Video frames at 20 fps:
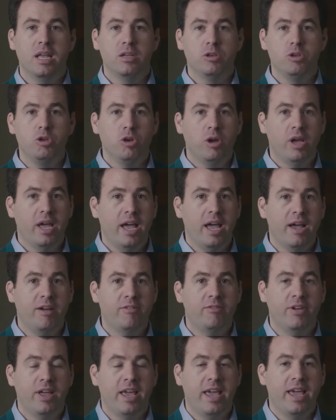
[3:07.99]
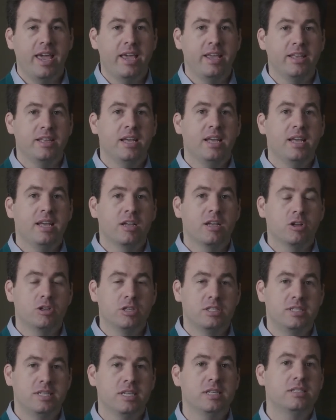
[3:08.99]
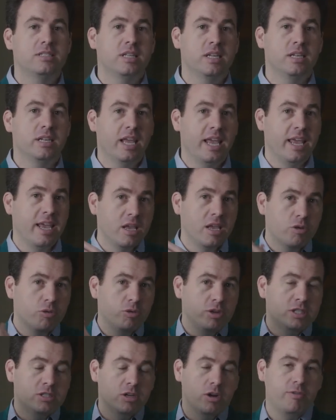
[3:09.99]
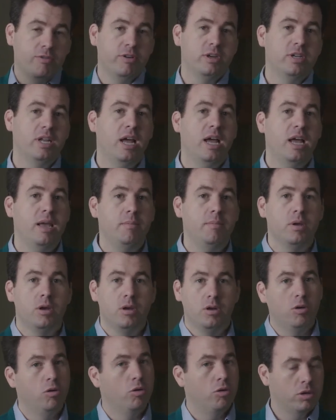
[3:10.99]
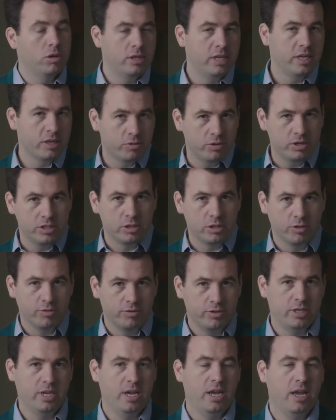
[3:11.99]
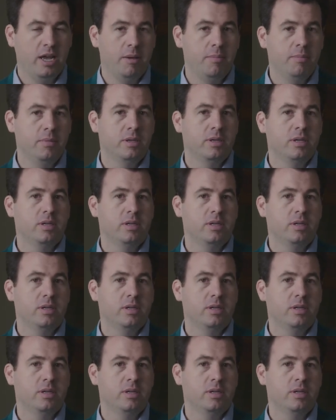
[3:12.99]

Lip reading: you have a consistent increase over time or decrease over time.